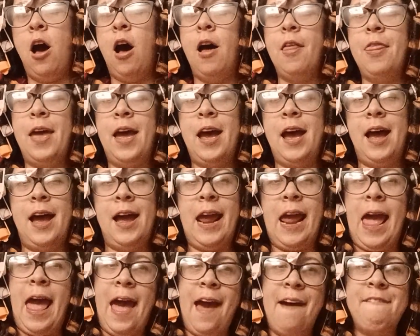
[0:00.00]
that I
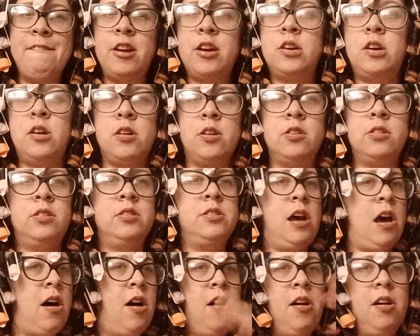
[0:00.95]
have curled
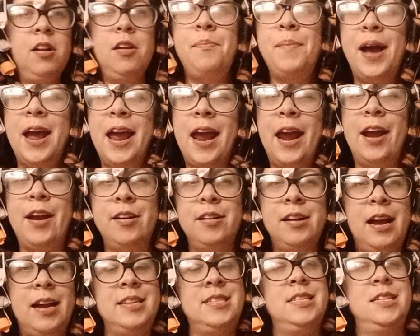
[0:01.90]
all of my hair.
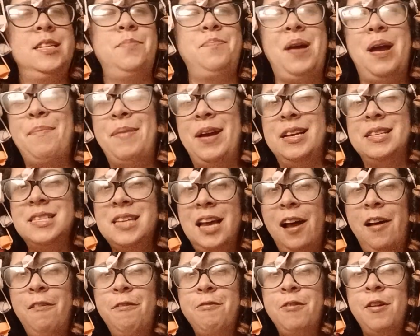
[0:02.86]
I did it by
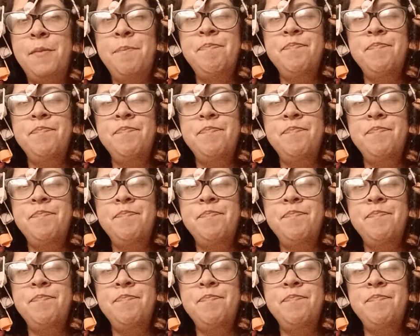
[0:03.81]
myself.